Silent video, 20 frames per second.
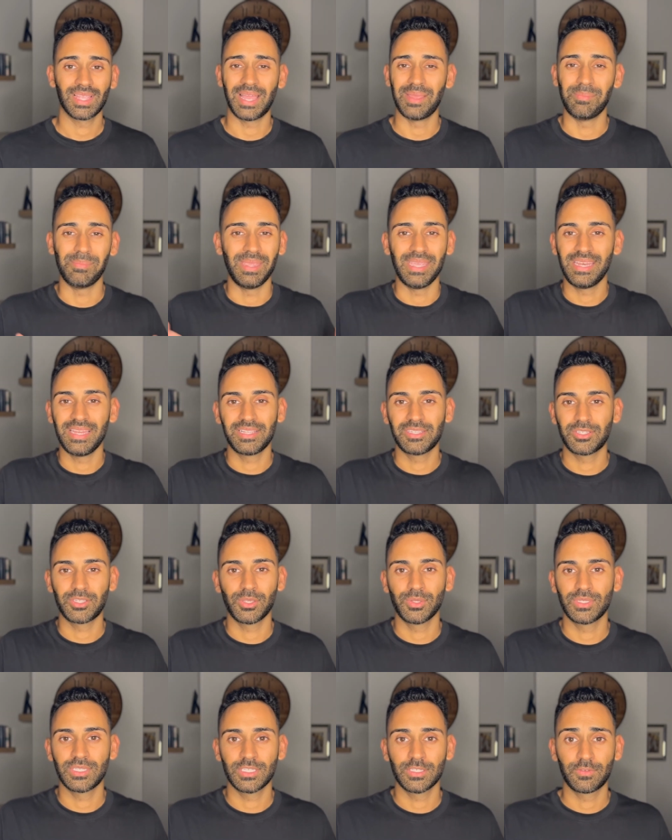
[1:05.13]
I made
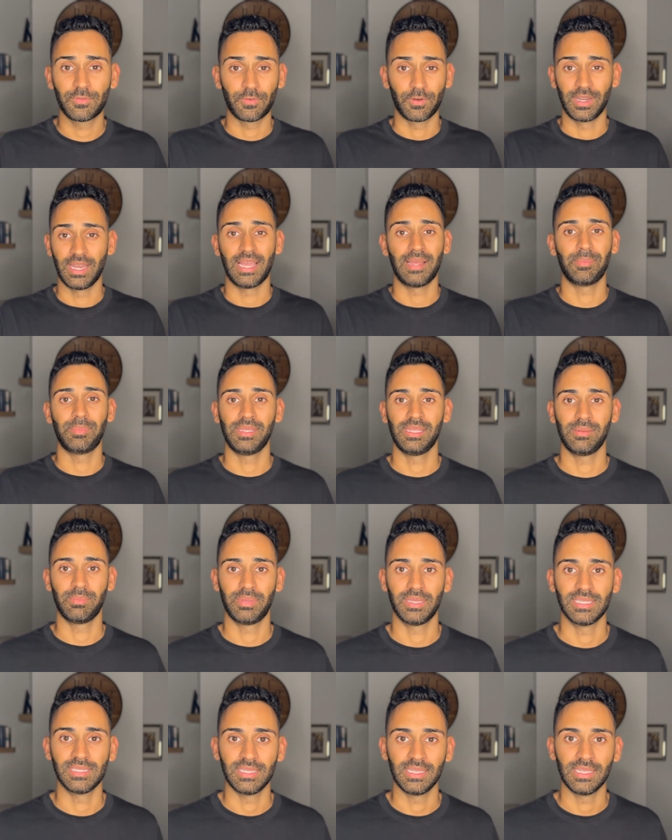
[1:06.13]
excuses for not being
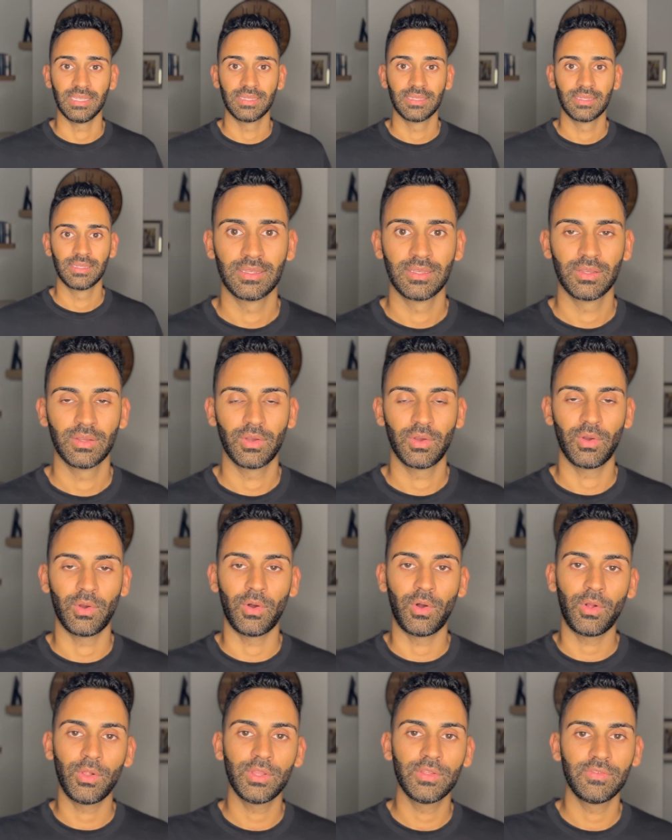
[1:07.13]
busy.
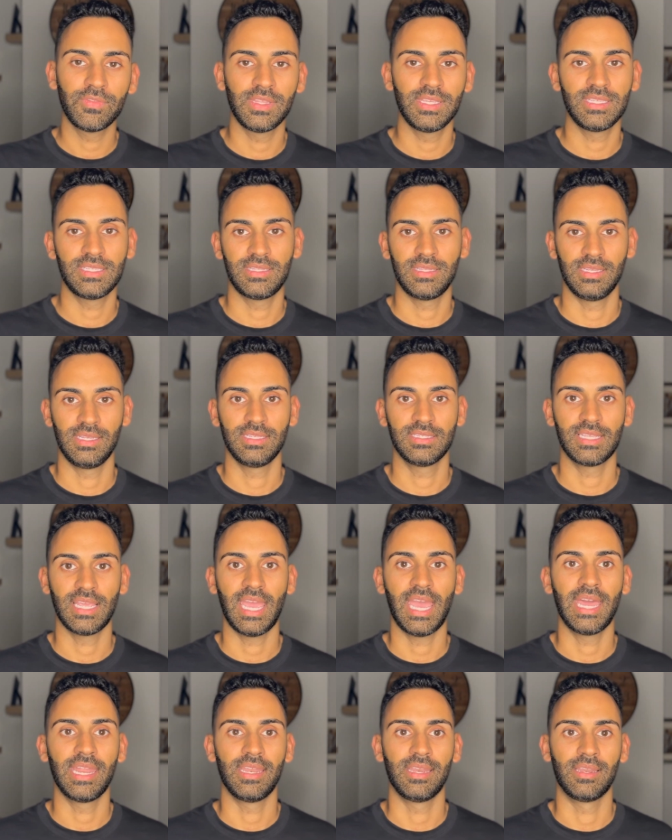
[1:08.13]
All of these things
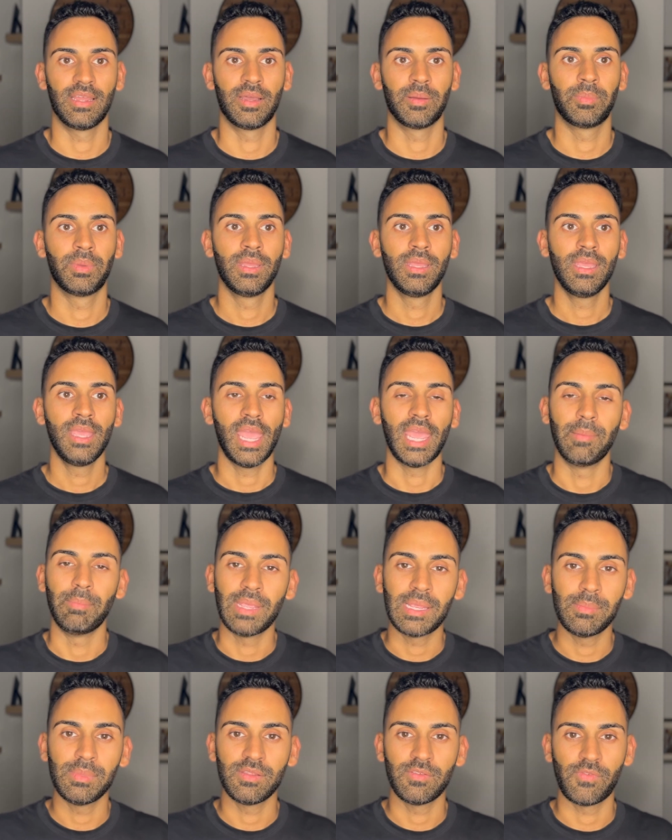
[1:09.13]
added up and
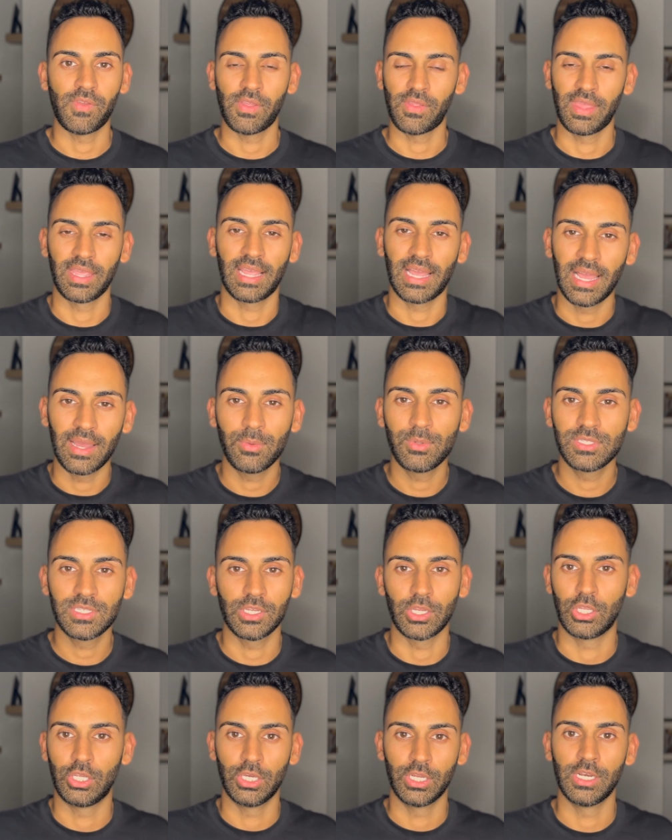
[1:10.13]
made me feel like I
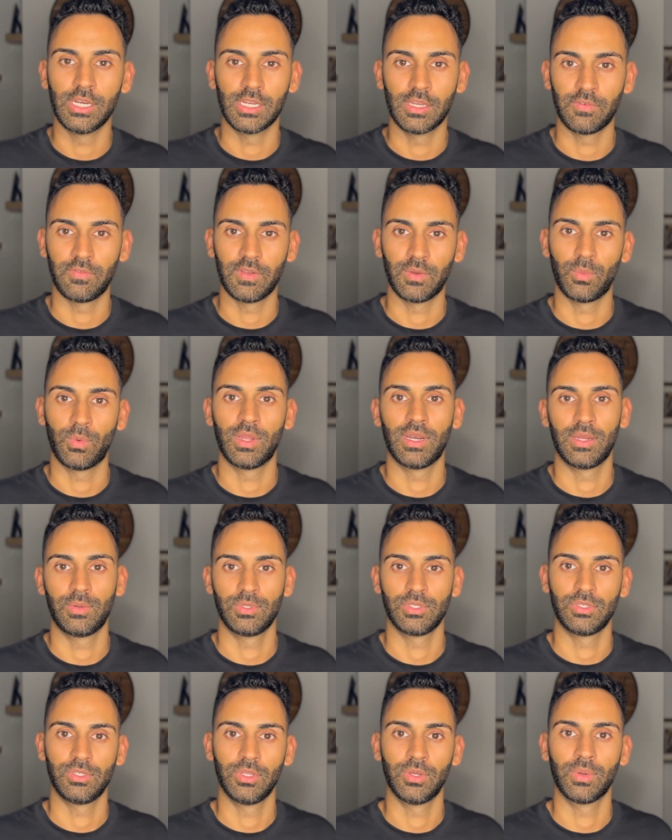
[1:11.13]
wasn't good enough at what I
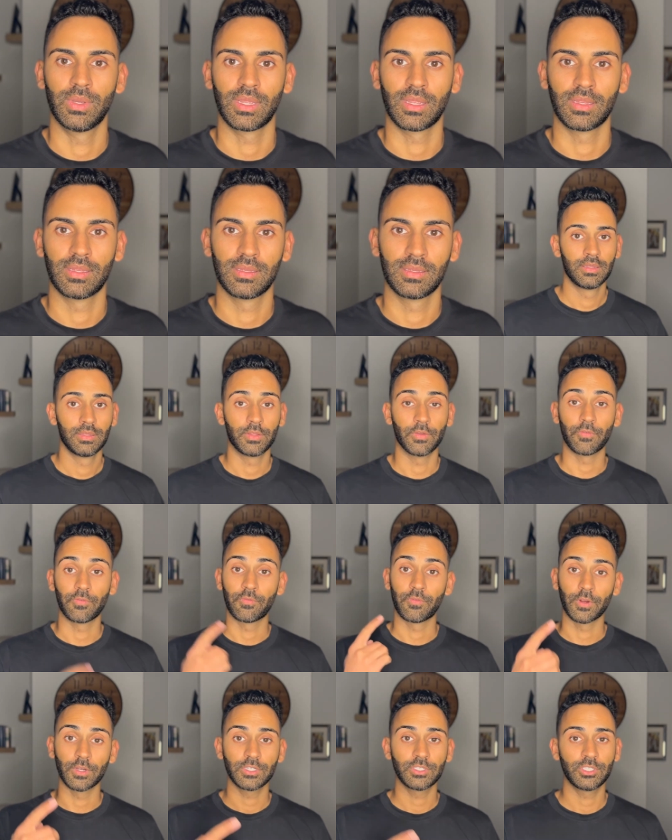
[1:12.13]
was doing. The
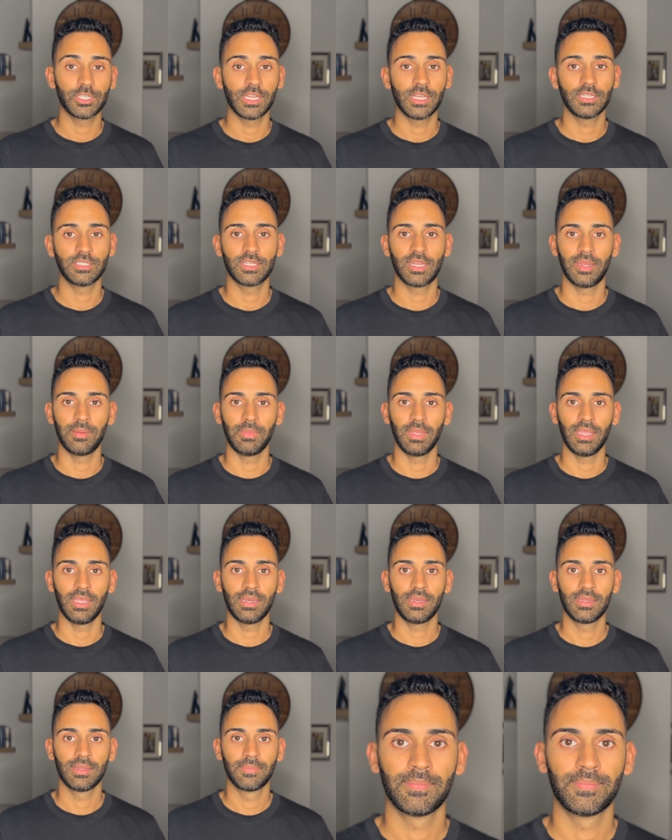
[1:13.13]
first change that I
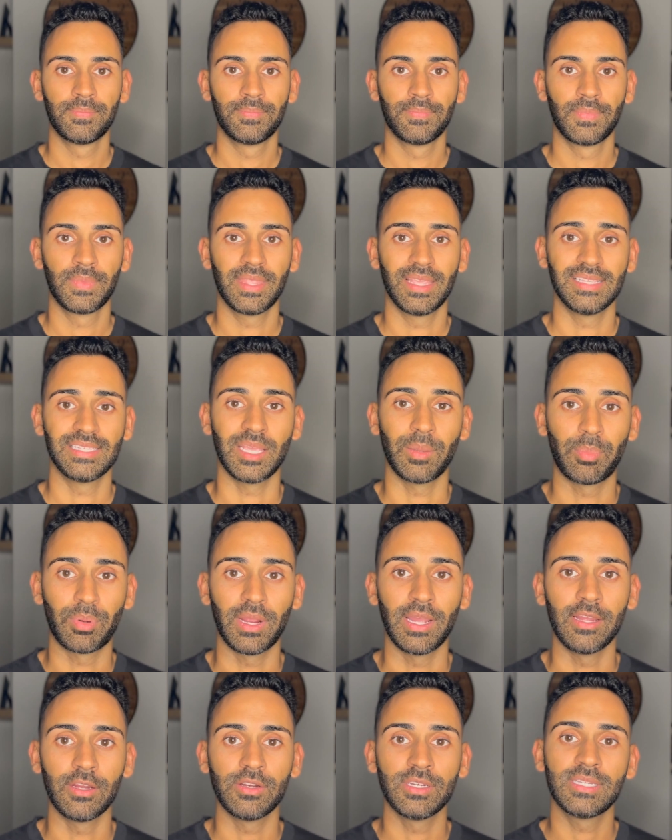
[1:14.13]
made is I
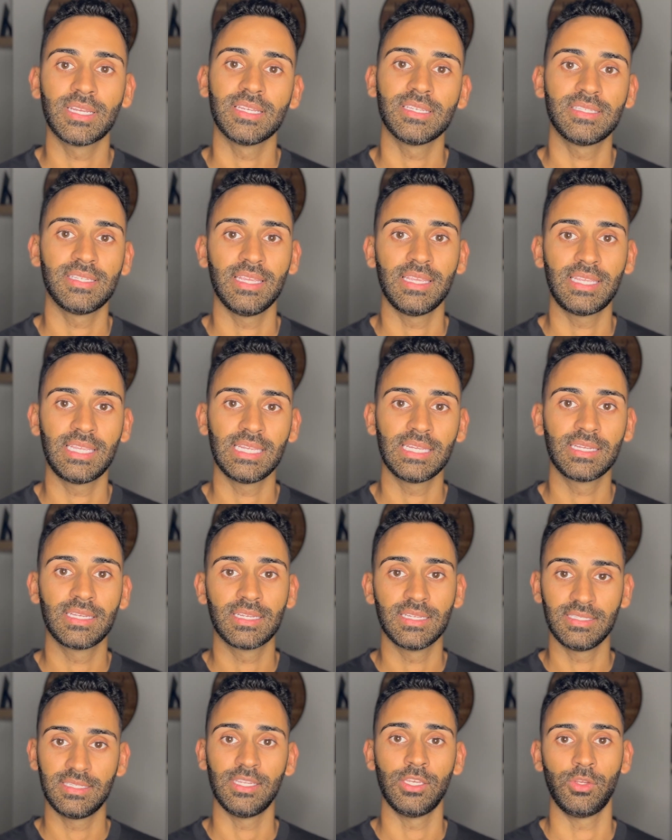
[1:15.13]
prioritized taking
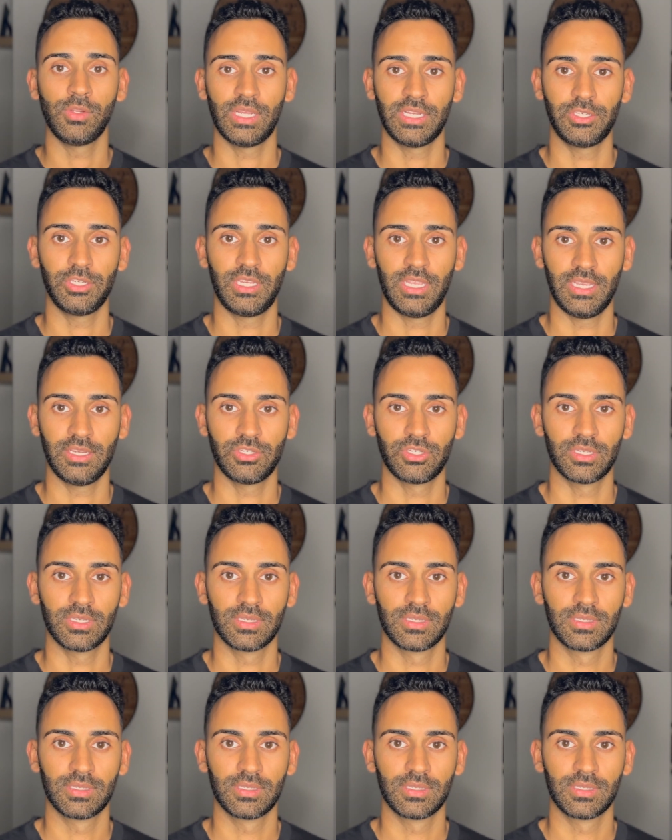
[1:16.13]
continuing education.